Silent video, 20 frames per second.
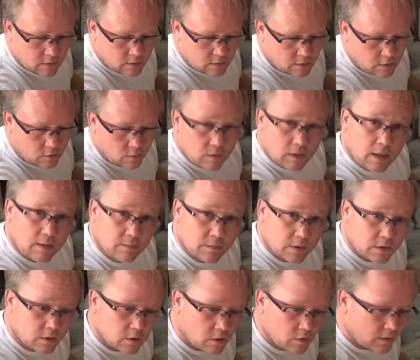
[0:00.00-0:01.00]
So I'm
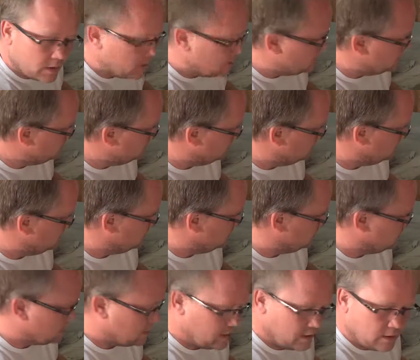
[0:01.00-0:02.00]
going to go ahead
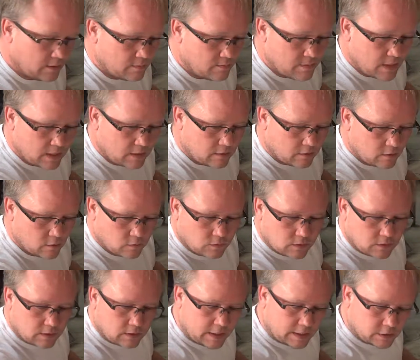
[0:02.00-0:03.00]
and make those
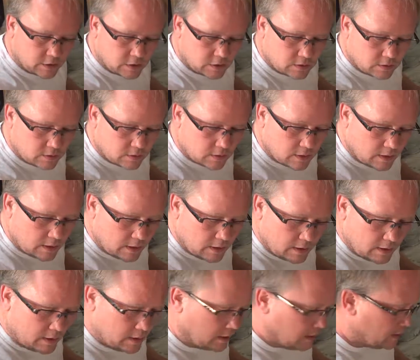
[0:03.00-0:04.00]
connections.
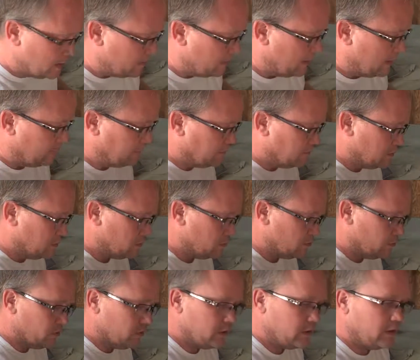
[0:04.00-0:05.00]
I have some
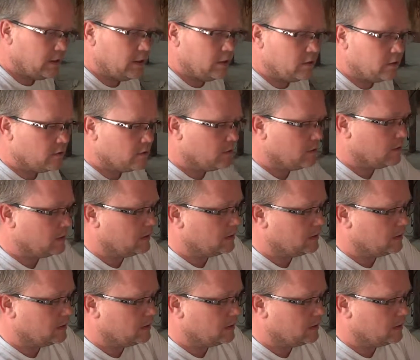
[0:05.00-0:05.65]
screws here.